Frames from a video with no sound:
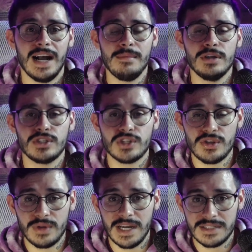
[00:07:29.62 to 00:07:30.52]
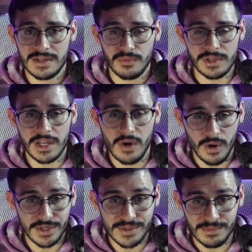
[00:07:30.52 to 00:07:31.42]
I'm going to show you guys a really
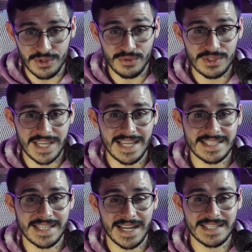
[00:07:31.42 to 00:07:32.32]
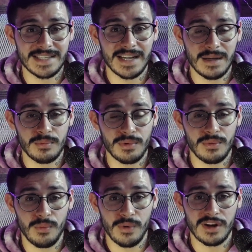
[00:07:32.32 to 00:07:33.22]
awesome use case that I set up
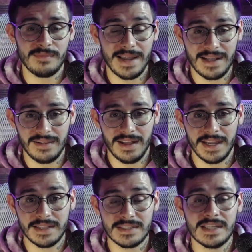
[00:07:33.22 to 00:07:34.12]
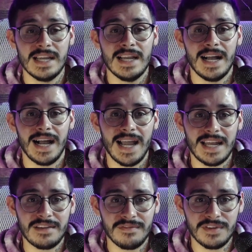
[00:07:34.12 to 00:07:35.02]
with one of my clients. I
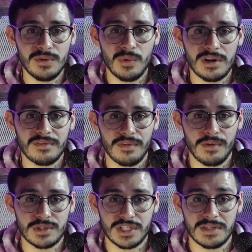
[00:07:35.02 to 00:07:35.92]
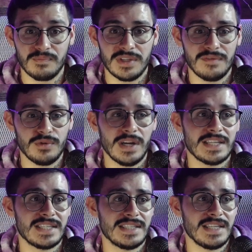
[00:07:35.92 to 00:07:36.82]
had a V1 version. If you
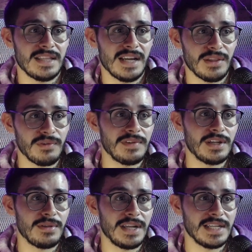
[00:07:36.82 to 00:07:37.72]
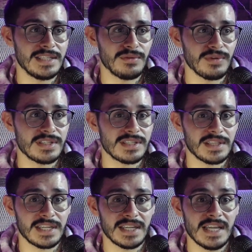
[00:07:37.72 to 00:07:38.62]
guys had seen the other video that I did
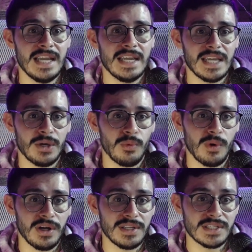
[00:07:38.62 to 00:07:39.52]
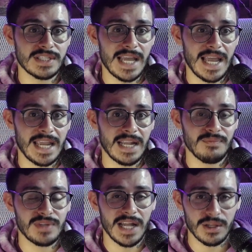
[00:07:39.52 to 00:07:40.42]
recently, it was
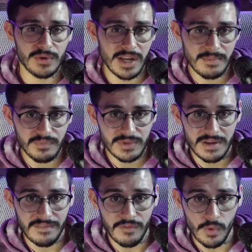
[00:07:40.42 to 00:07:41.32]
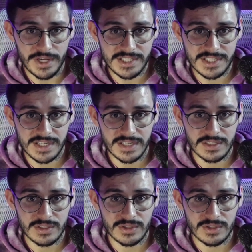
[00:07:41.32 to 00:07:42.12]
a Telegram voice,